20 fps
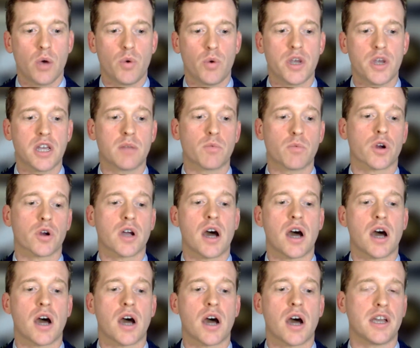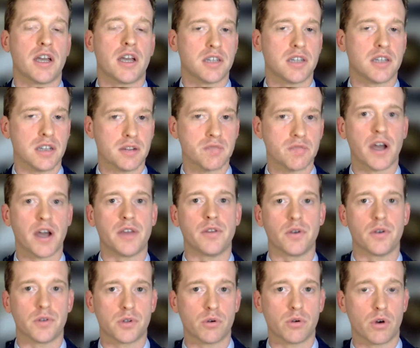we can more confidently identify
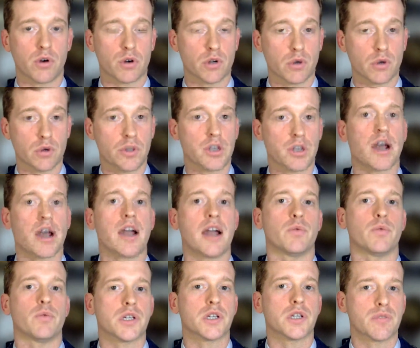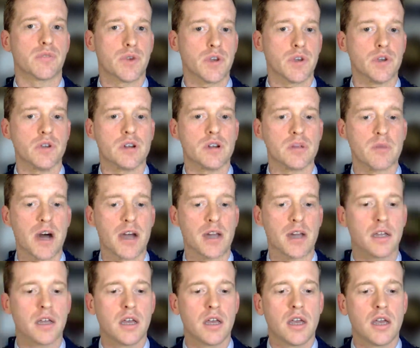those who are truly at high risk for acute M I,